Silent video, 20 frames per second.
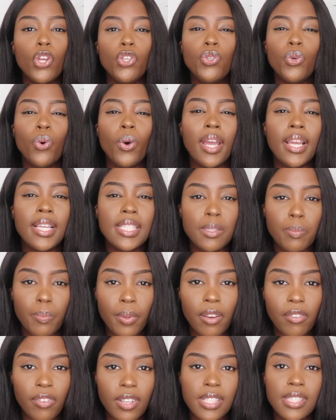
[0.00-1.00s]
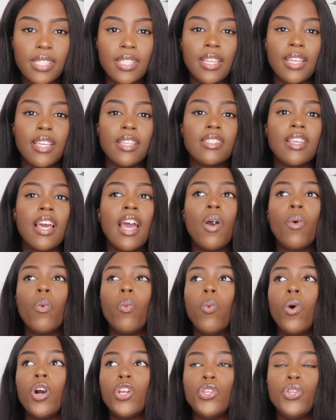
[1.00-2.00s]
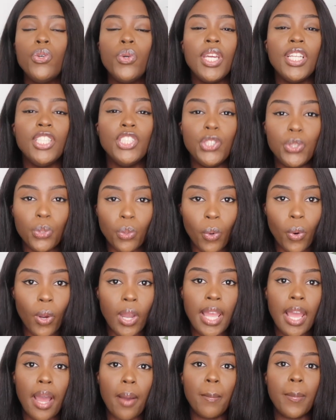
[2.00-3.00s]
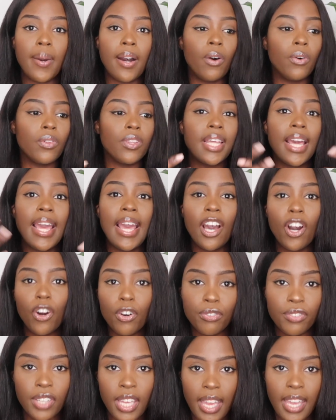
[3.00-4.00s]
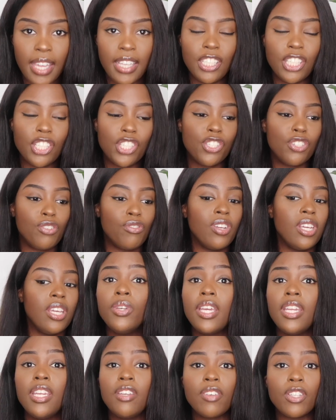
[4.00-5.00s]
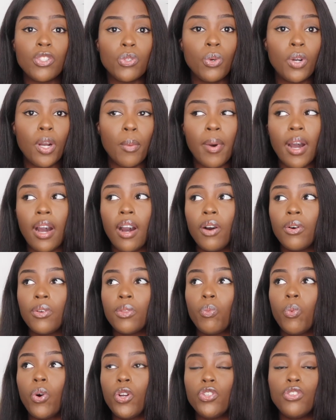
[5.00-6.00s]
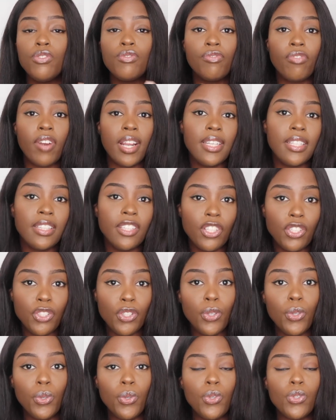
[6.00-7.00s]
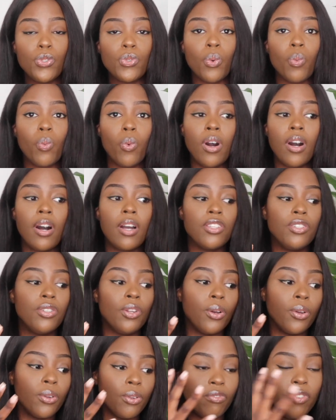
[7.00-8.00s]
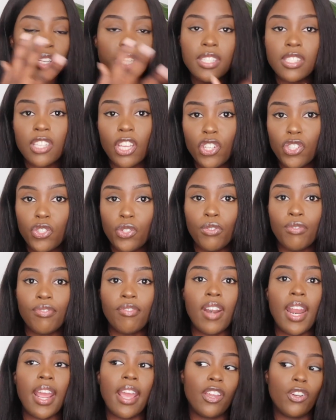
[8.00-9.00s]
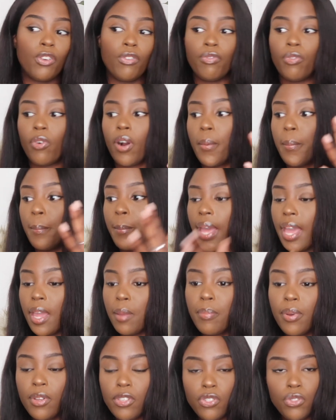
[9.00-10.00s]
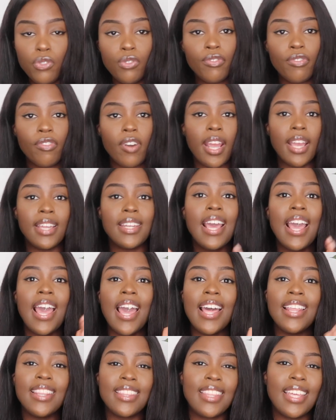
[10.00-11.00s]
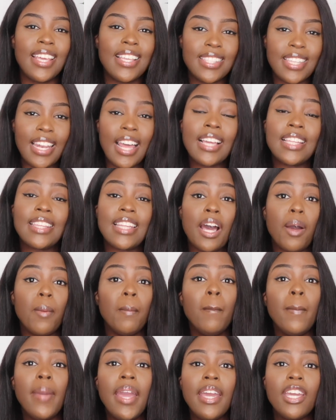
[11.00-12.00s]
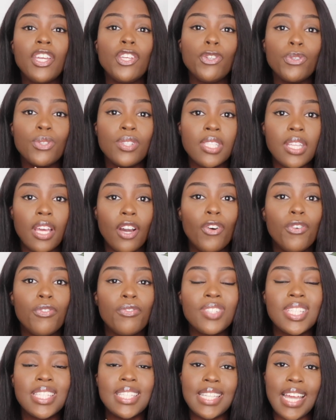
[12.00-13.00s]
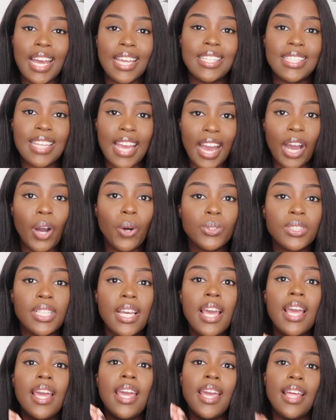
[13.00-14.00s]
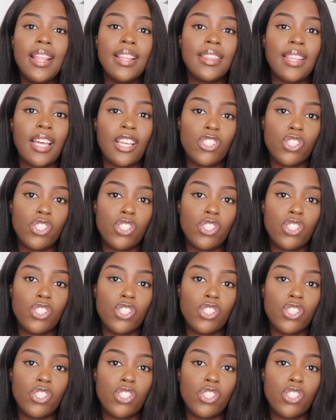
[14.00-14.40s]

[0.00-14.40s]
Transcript: your experiences, what you enjoy about the healthcare industry. You can even talk about what you've read in the news, or what, you know, research you've read, or what papers you've read, and things like that. Make yourself stand out in that